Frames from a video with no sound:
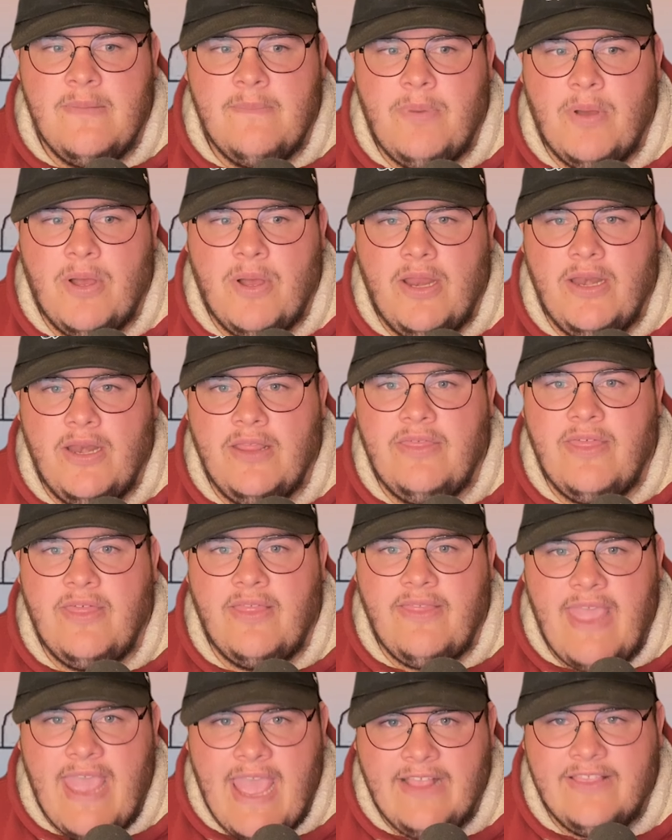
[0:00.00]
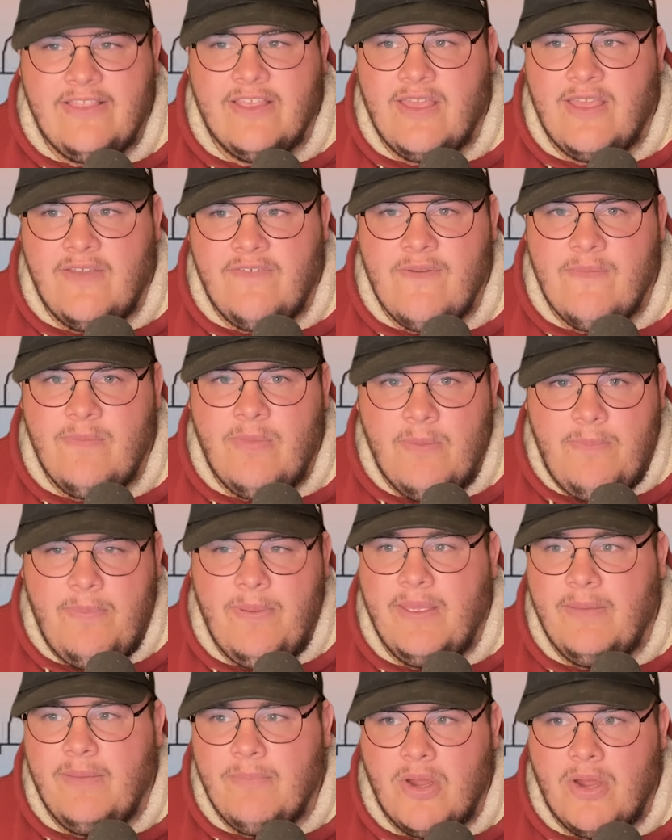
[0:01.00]
But then they had to give him the
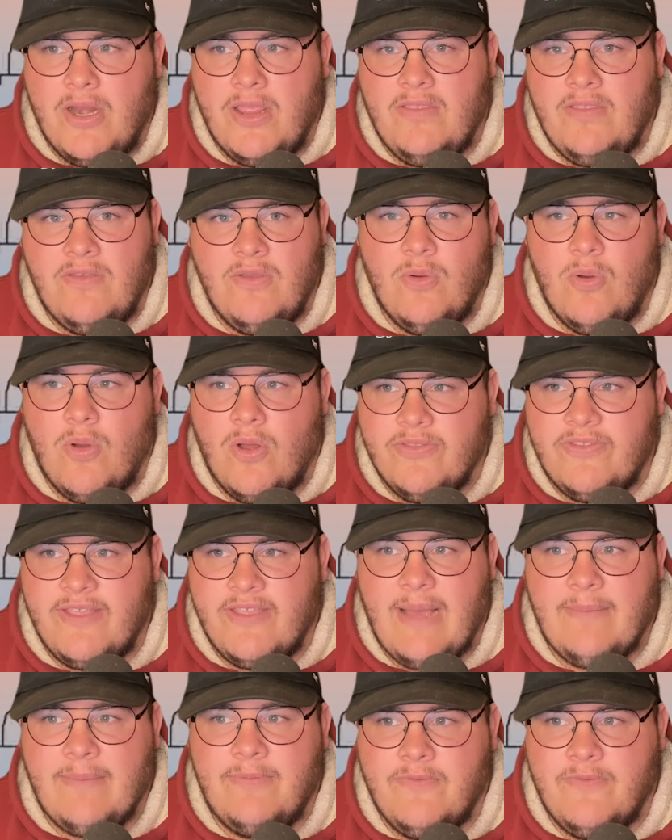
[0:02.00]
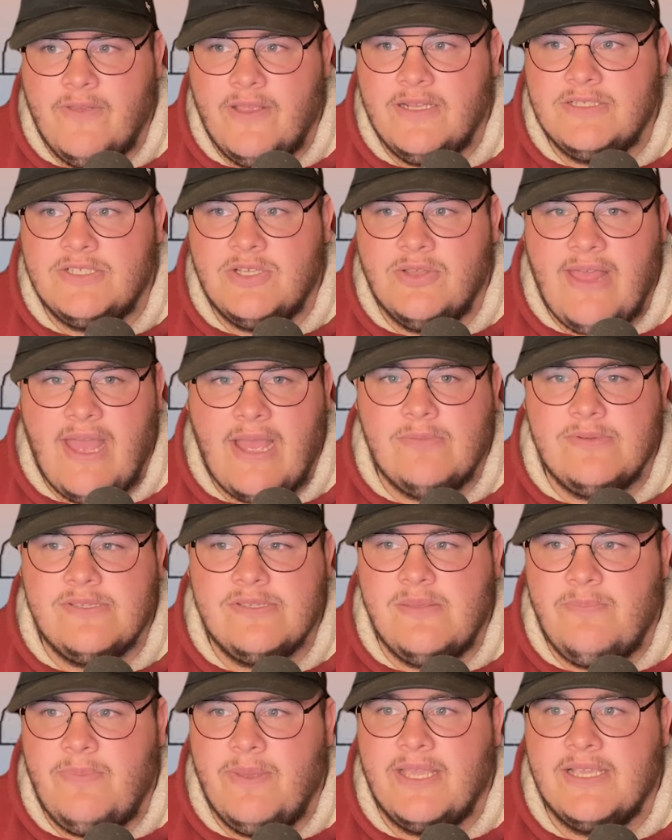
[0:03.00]
big money, too, on top of it. So that was
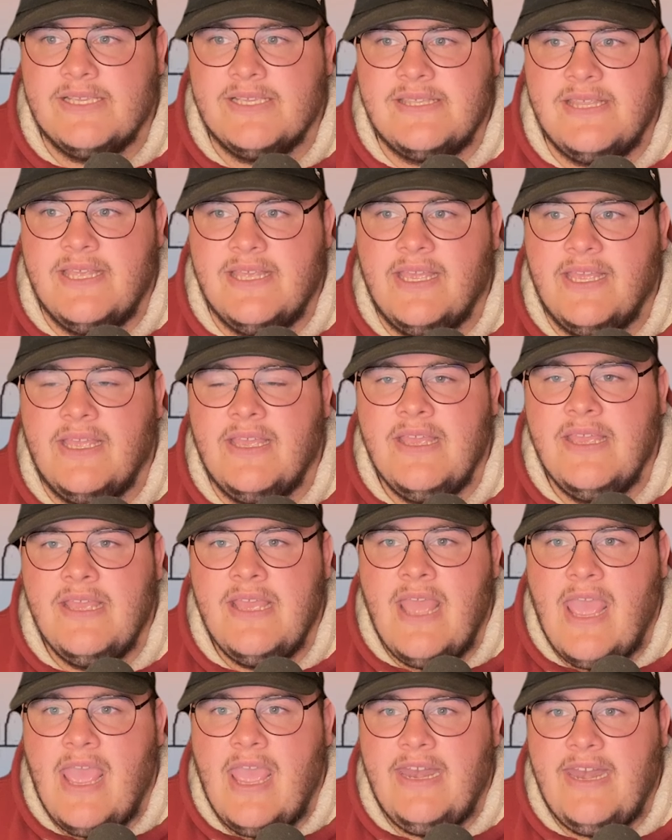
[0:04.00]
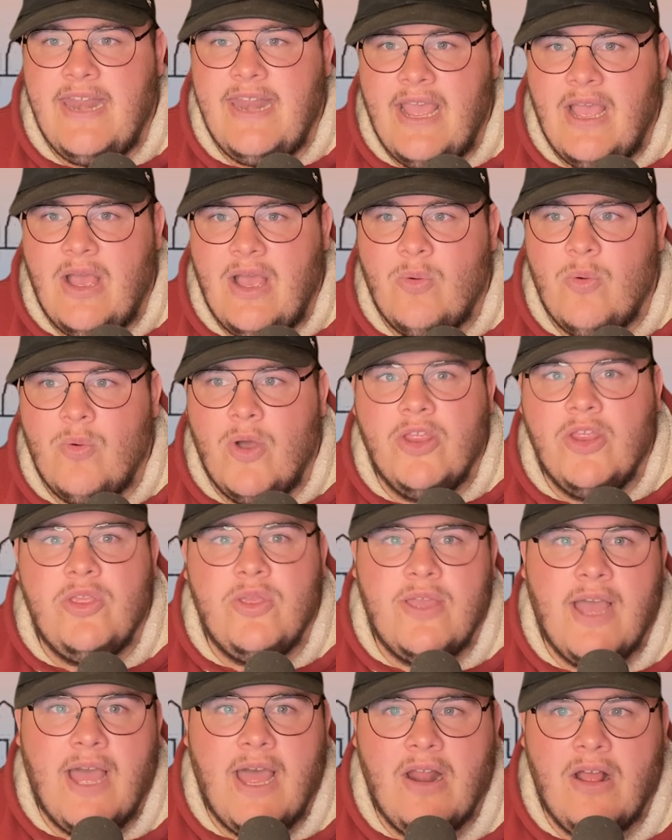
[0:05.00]
the biggest thing. And now, what,
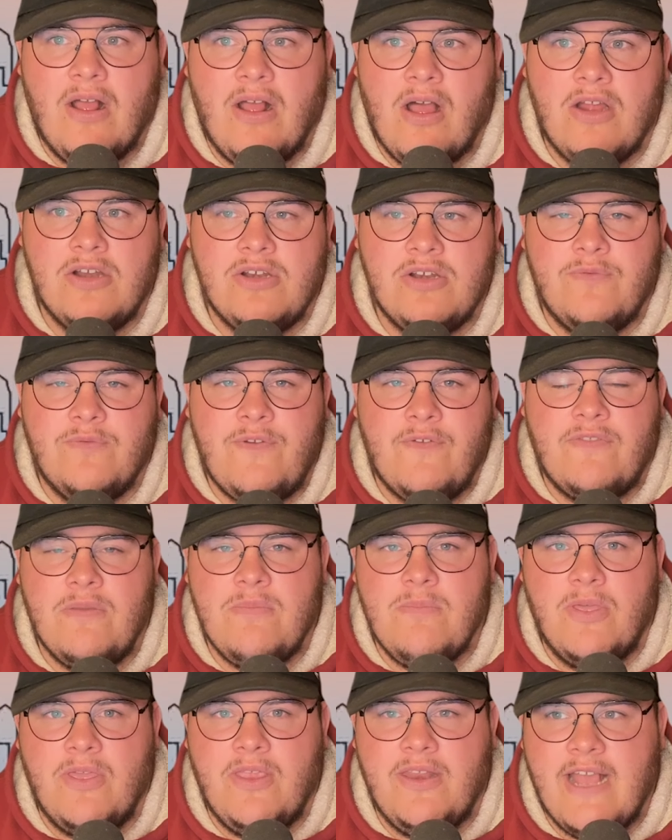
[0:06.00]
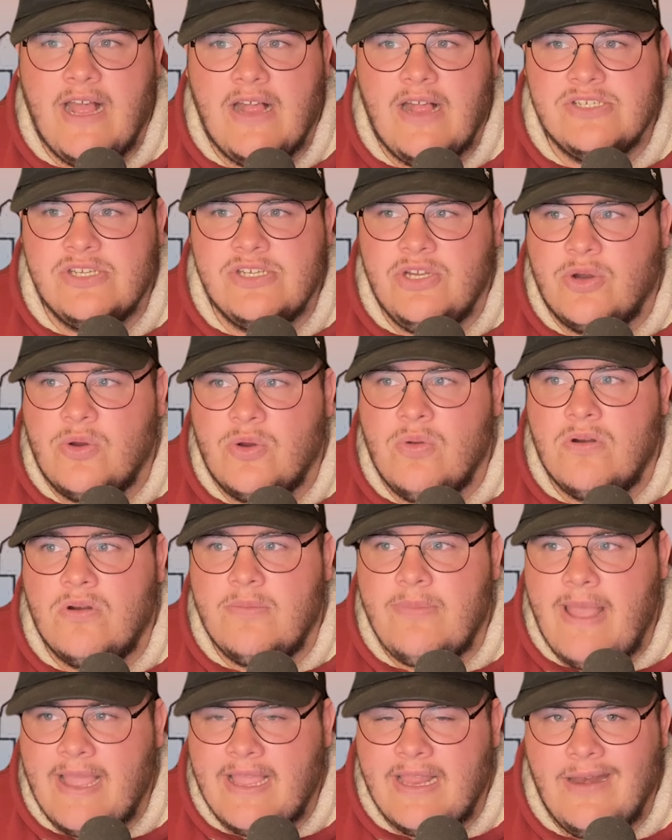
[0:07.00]
you got $150 million in your
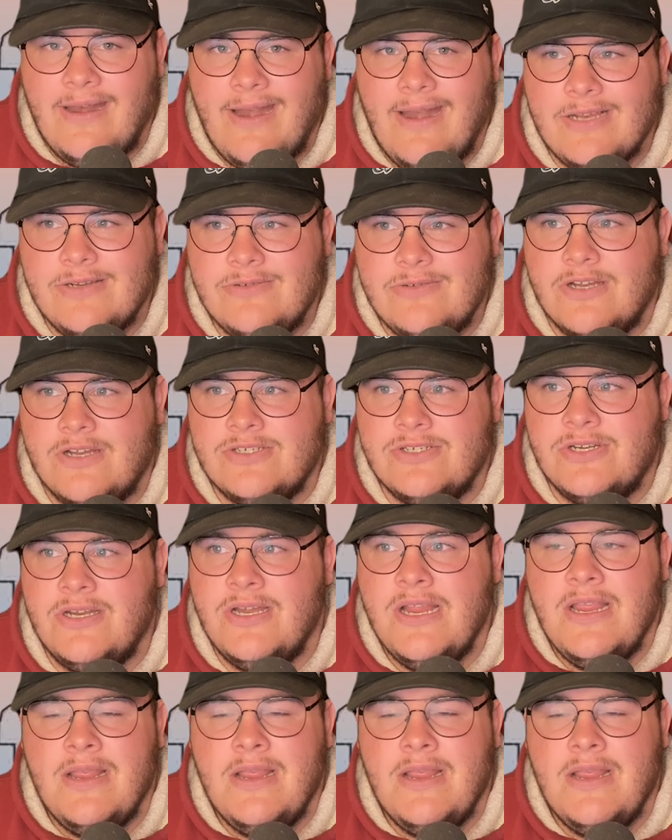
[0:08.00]
quarterback and an edge rusher?